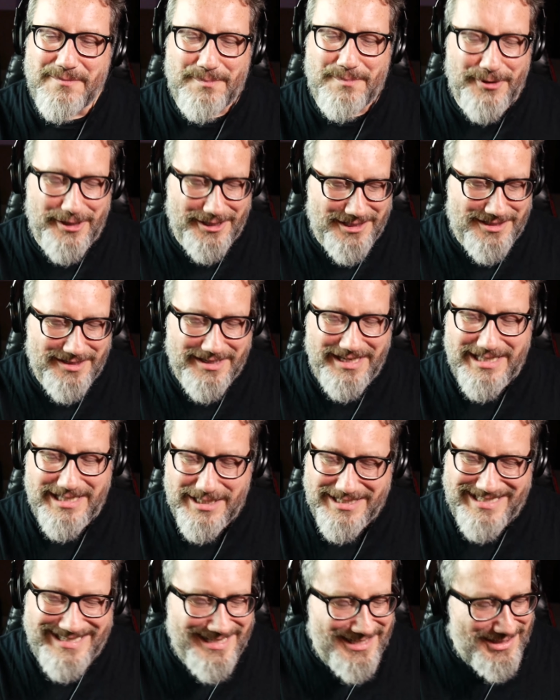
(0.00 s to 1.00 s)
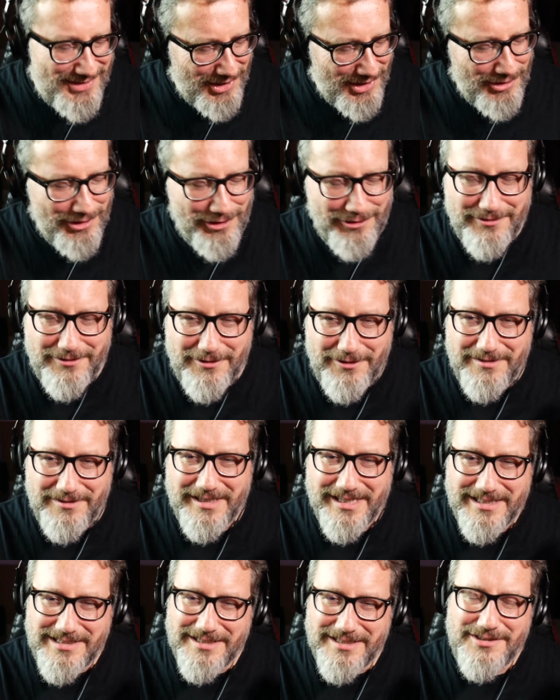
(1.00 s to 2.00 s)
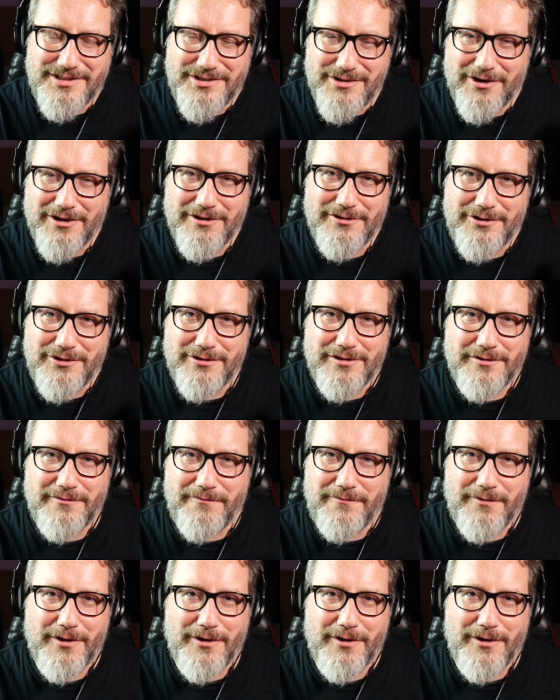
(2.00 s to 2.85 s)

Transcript: But it's a darn good